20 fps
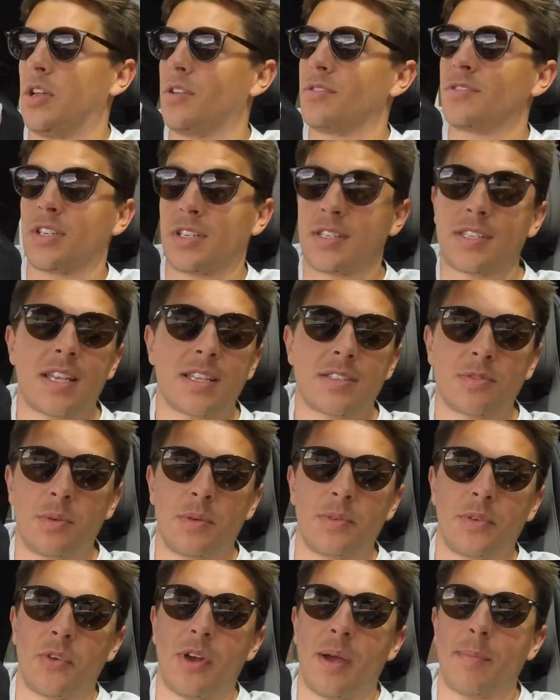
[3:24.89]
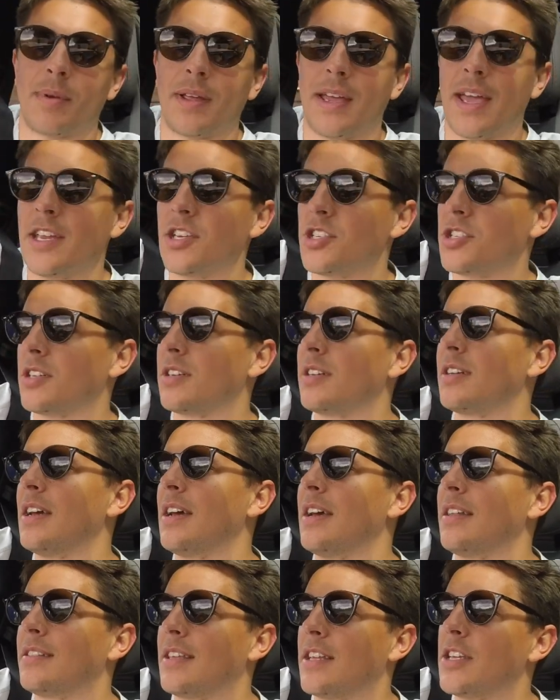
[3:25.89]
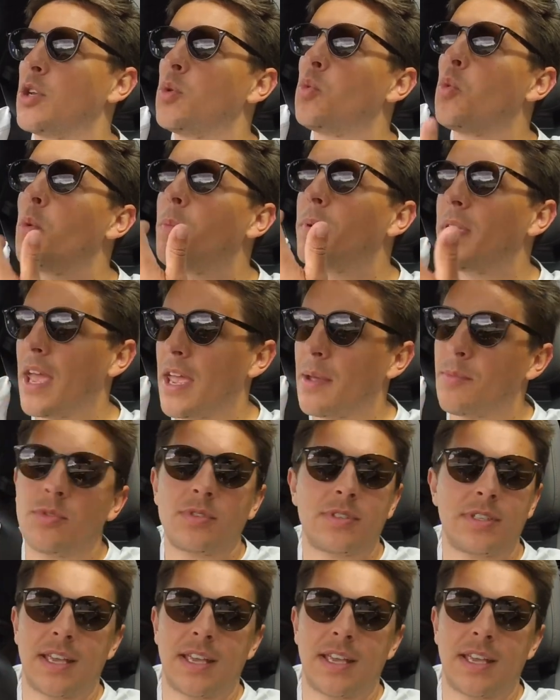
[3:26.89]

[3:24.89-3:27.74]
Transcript: successful with your application, then you will be able to